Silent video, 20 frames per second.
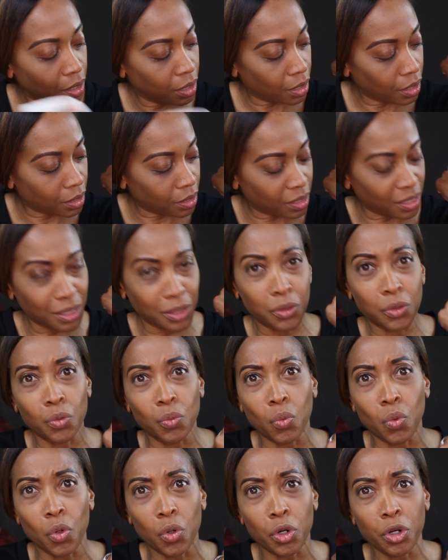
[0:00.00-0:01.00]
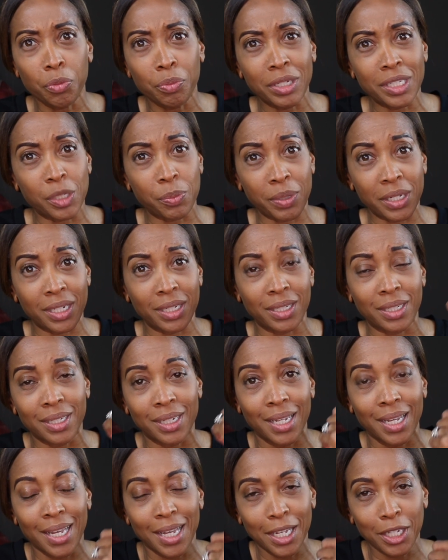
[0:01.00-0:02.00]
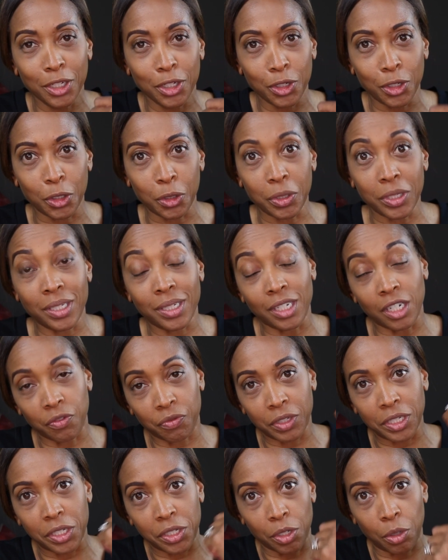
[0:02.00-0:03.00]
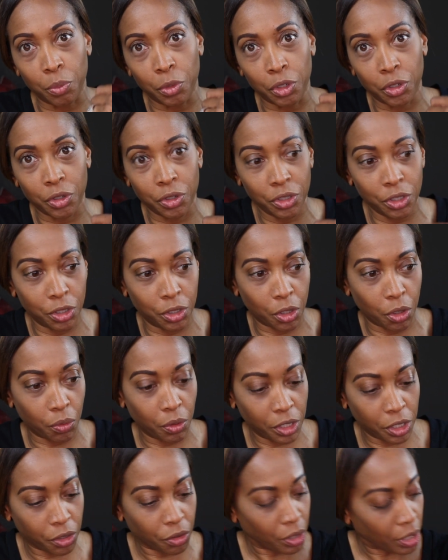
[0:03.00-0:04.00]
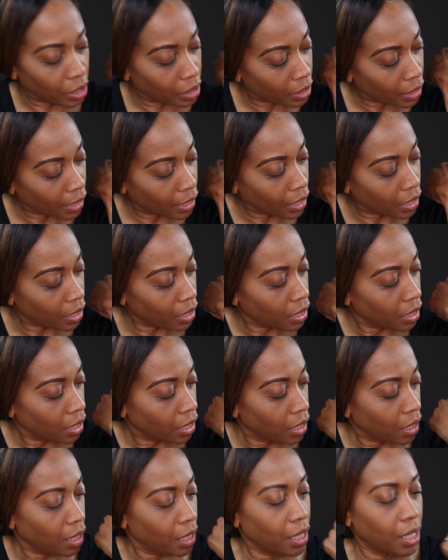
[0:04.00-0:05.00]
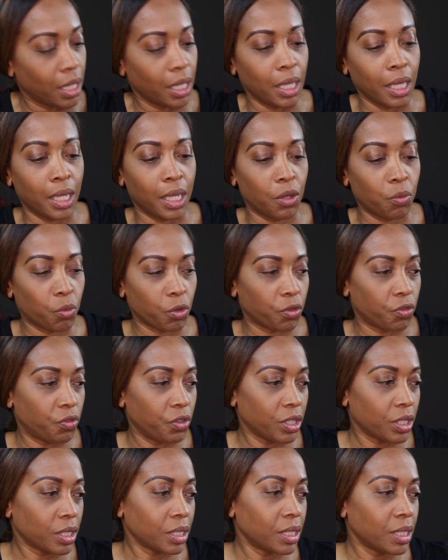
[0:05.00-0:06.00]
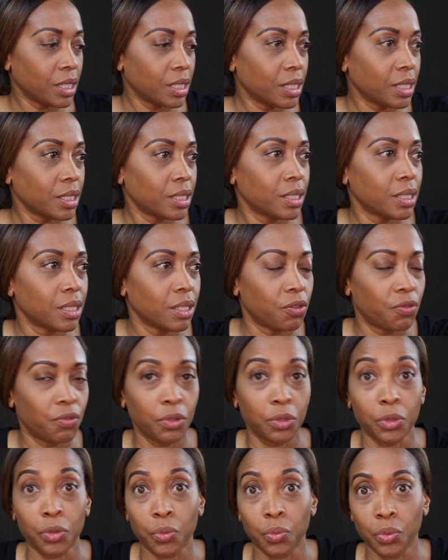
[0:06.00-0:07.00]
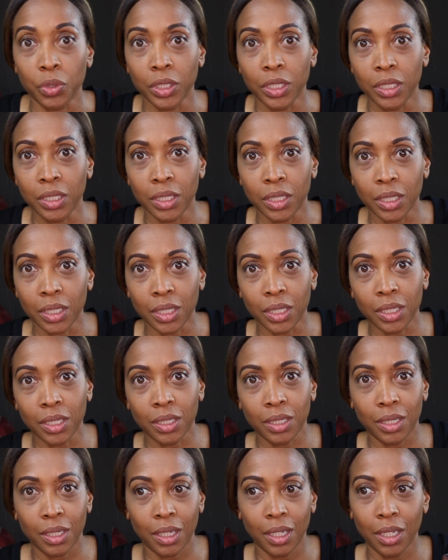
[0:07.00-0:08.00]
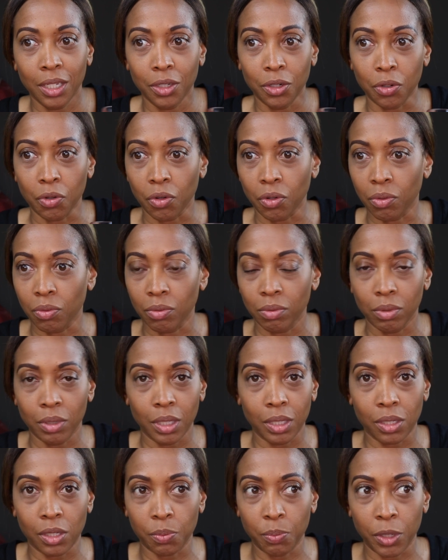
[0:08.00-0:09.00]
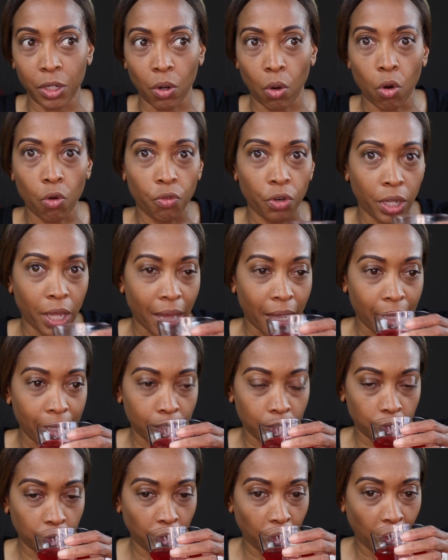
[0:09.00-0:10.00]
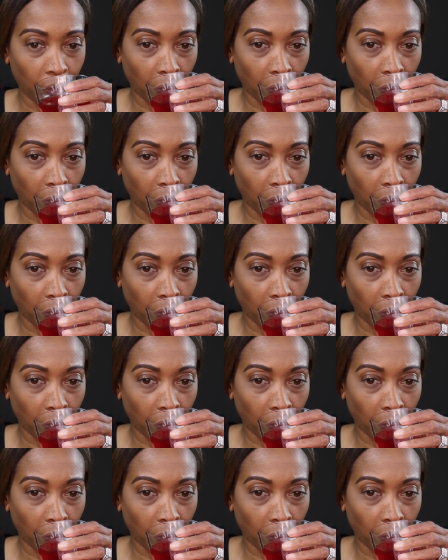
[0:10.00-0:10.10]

It's a little warm. It's been, you know, it's definitely summer, you know, here in LA. And we're feeling it. It feels really good. You know, it's been overcast.